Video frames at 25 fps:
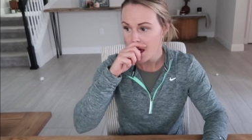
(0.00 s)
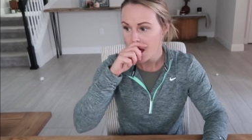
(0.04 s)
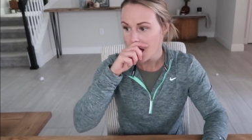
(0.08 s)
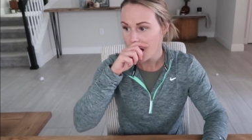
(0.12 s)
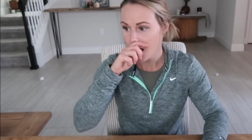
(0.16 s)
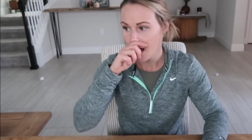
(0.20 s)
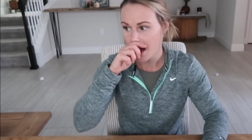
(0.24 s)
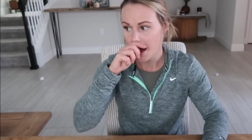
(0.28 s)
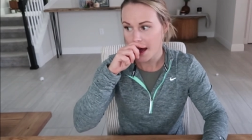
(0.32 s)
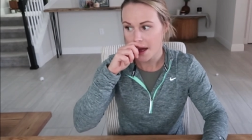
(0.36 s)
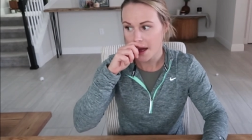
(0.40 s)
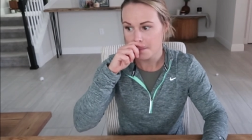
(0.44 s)

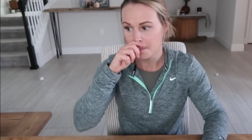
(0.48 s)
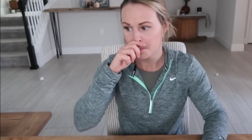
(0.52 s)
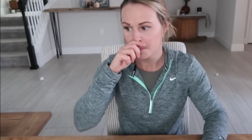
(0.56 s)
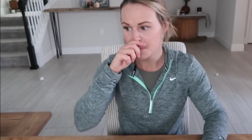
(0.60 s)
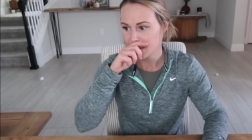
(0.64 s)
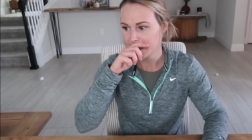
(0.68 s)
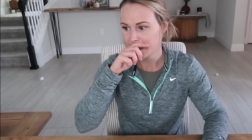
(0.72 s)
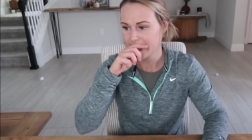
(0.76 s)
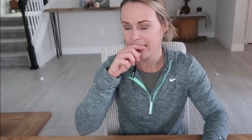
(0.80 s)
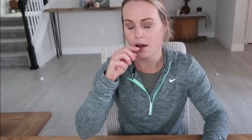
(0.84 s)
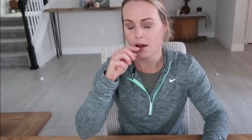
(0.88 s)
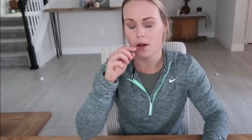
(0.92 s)
Um,
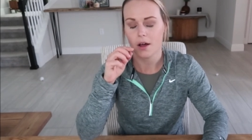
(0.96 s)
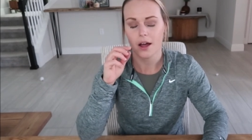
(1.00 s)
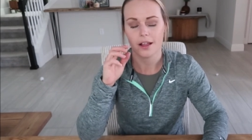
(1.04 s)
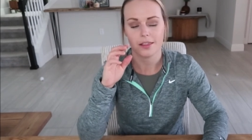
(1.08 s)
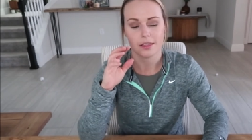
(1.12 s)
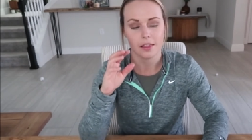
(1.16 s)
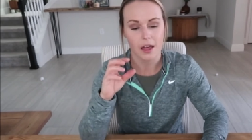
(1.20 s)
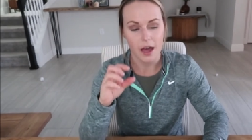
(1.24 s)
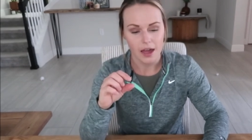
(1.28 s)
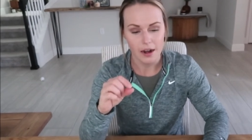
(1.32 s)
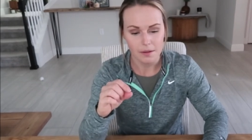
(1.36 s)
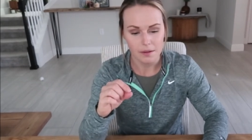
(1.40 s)
now, a
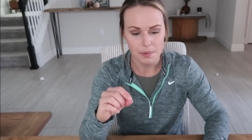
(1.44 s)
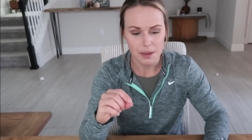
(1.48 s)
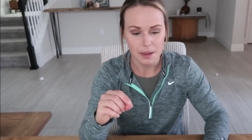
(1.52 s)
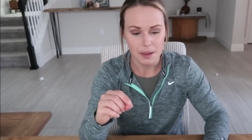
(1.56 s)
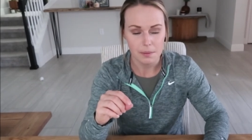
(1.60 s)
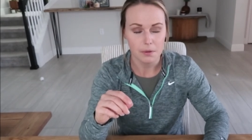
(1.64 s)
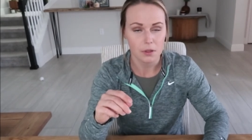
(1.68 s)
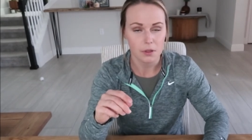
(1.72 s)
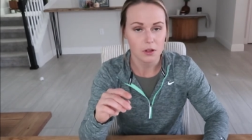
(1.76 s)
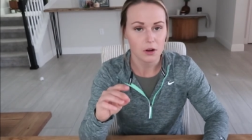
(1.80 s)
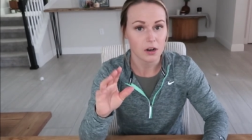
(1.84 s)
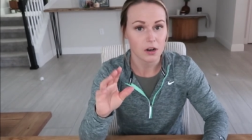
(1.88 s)
lot of
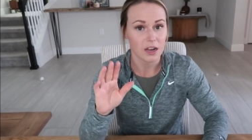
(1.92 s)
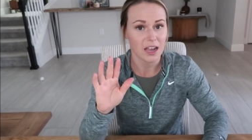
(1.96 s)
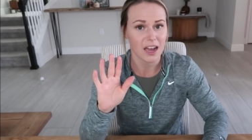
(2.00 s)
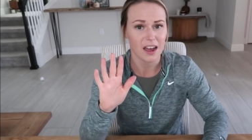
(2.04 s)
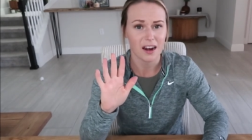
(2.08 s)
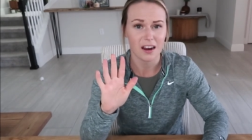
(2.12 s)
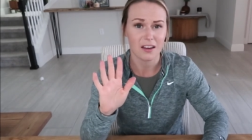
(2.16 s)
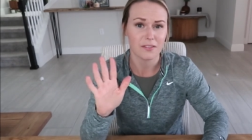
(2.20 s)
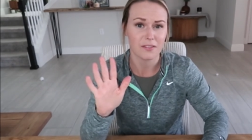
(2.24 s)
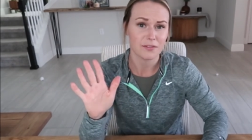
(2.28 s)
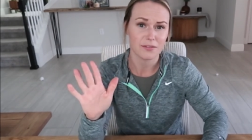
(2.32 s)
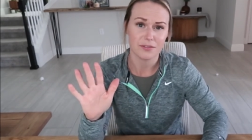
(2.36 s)
people are
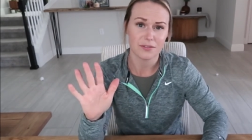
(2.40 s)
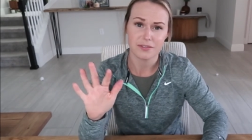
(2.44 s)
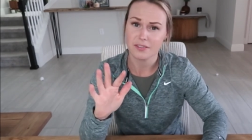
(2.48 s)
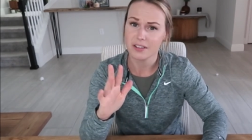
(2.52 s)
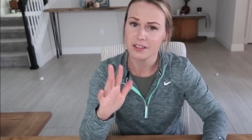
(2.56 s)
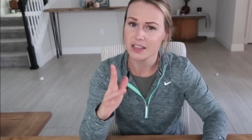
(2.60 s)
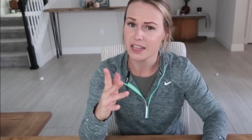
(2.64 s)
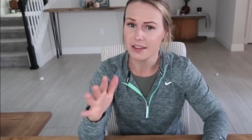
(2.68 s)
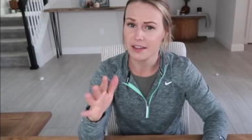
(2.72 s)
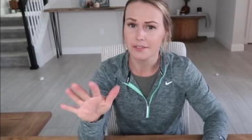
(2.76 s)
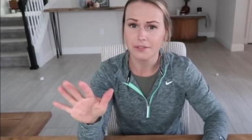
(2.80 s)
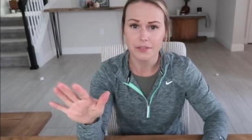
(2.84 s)
kind of
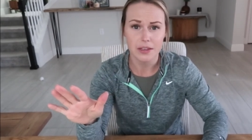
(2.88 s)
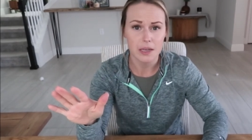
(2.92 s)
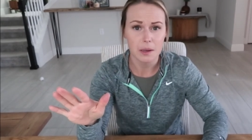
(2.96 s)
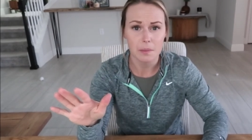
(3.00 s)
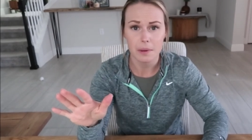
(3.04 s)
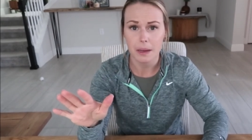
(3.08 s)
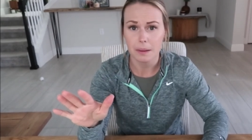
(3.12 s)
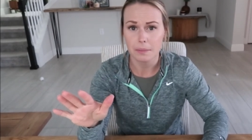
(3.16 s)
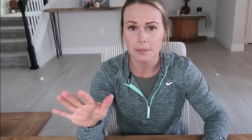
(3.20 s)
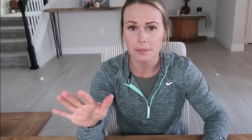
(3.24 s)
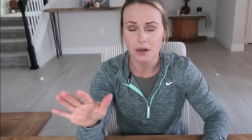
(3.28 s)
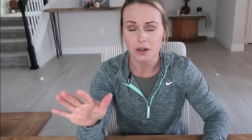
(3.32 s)
iffy
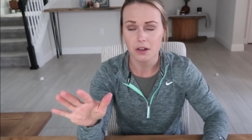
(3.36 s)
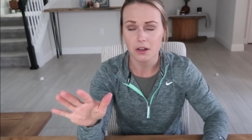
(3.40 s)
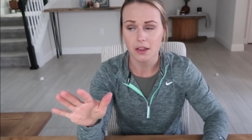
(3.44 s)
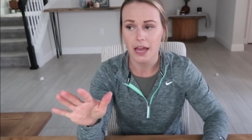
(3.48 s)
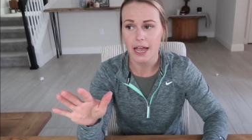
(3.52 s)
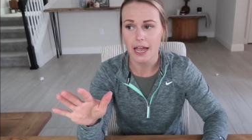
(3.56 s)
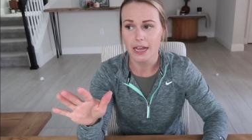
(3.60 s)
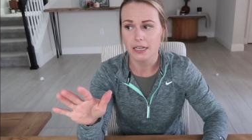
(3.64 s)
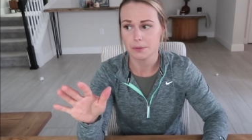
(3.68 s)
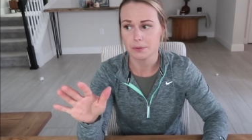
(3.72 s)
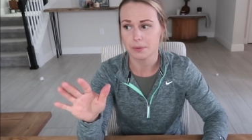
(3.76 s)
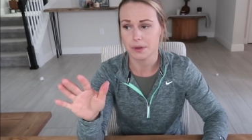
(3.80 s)
about
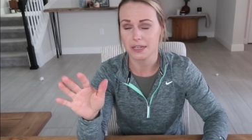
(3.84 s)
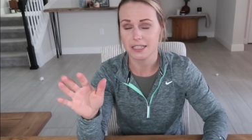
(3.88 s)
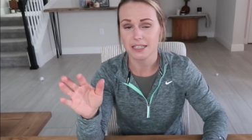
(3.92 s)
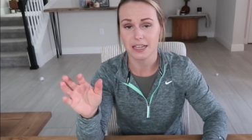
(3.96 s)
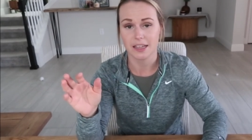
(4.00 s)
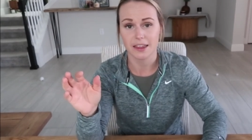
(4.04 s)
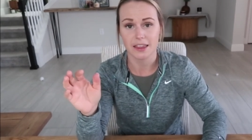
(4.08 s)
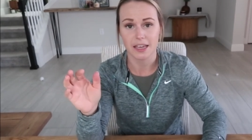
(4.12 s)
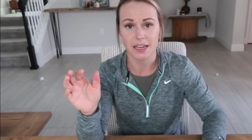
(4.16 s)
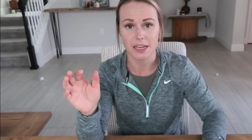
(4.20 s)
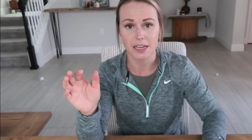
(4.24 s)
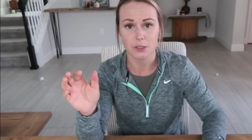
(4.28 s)
Miralax because
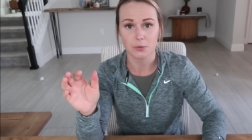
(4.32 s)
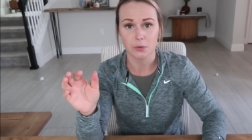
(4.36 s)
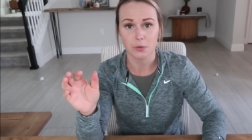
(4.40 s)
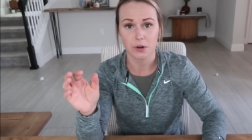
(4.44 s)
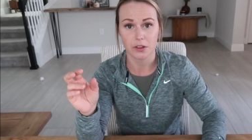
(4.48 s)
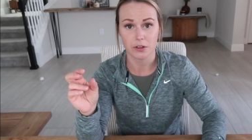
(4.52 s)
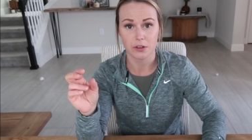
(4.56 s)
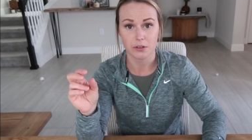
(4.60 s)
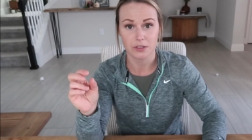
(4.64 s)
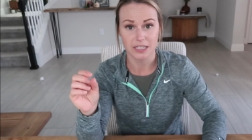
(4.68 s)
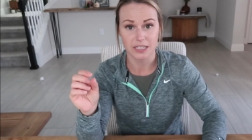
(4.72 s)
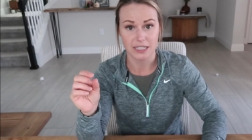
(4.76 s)
they think it's one
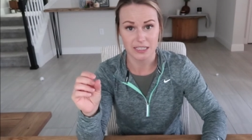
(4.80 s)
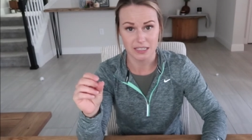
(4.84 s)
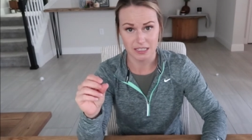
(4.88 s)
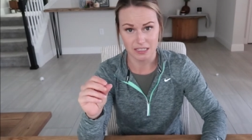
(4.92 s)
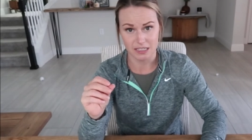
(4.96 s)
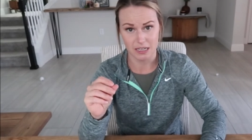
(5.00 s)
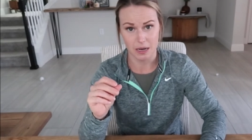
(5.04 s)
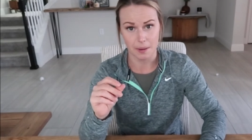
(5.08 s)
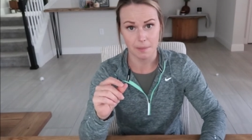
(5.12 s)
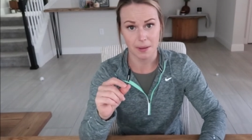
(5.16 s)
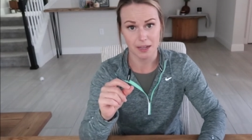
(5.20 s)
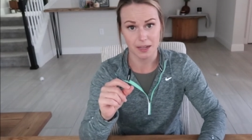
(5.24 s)
of those things
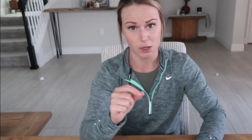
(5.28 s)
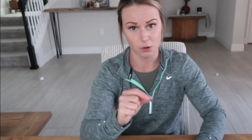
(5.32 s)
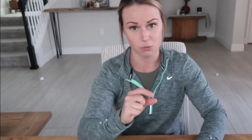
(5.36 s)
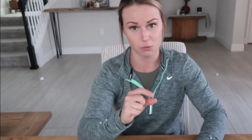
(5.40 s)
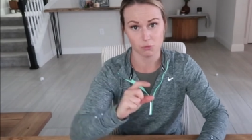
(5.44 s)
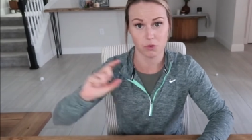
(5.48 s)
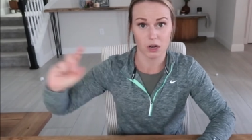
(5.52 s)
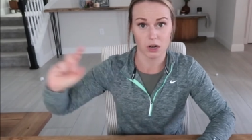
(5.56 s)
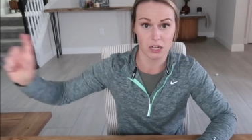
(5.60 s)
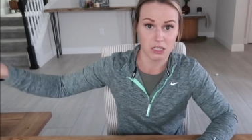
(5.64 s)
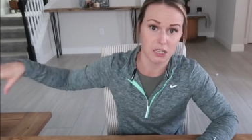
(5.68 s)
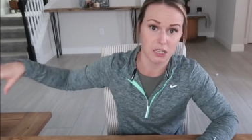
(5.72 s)
that's gonna make you
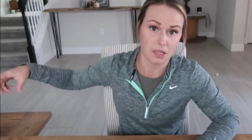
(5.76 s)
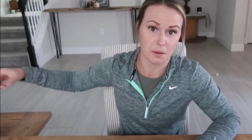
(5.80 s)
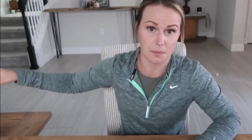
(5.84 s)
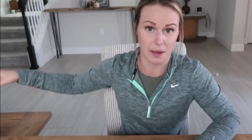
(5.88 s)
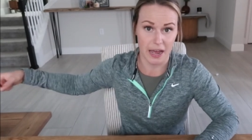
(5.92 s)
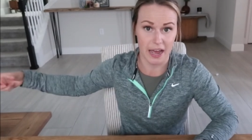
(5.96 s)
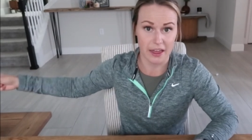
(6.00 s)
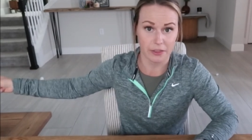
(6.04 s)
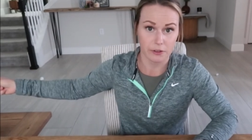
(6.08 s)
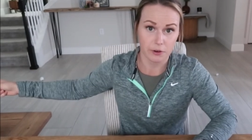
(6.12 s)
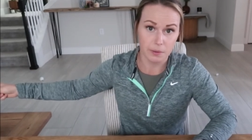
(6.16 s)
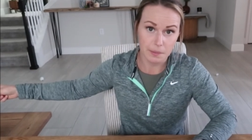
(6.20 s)
run to the
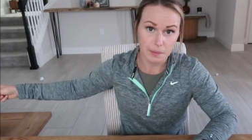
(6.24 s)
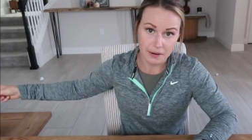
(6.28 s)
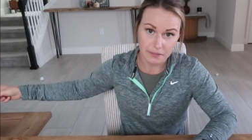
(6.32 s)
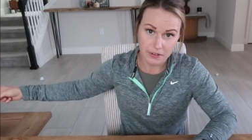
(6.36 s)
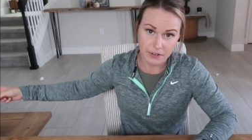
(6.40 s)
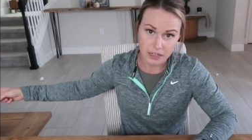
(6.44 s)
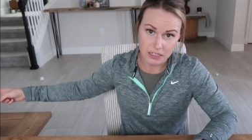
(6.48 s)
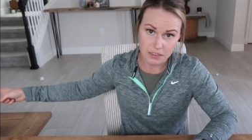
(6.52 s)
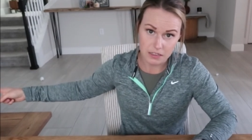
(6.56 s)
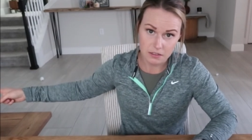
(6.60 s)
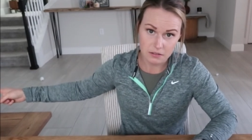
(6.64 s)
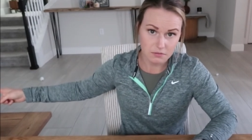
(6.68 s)
bathroom
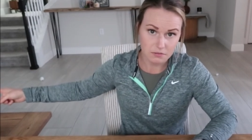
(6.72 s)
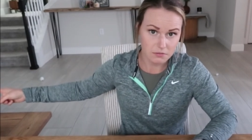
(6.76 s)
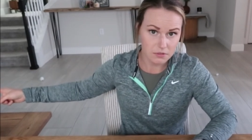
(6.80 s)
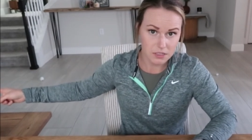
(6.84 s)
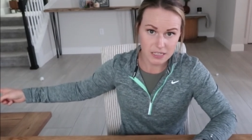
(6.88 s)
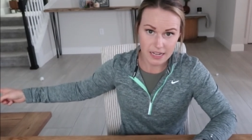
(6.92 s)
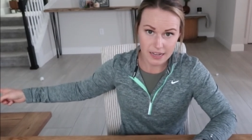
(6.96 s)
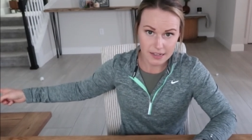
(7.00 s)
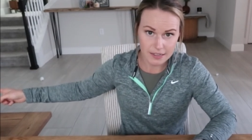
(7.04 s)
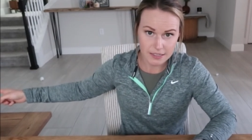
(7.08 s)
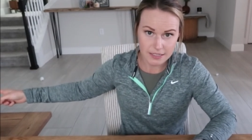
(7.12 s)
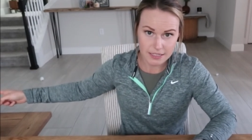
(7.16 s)
every
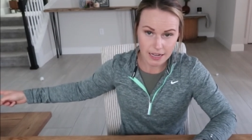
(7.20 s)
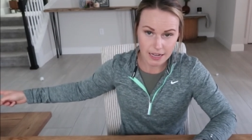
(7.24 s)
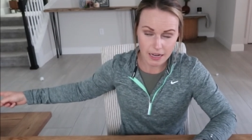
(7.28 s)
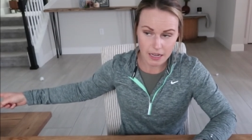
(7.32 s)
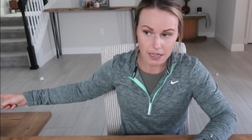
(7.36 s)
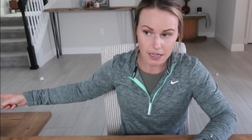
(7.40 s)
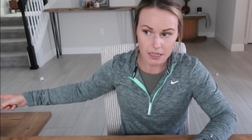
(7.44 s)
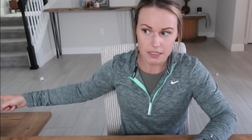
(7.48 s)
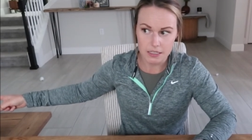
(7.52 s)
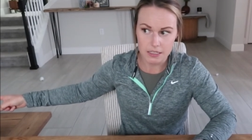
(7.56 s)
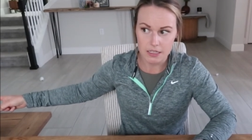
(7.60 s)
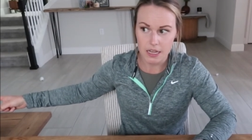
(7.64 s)
10
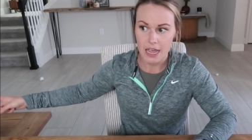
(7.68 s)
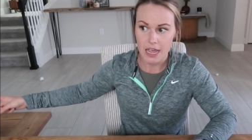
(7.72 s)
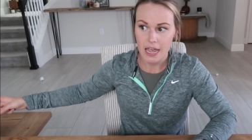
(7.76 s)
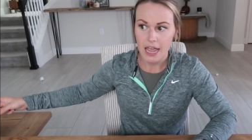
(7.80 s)
seconds.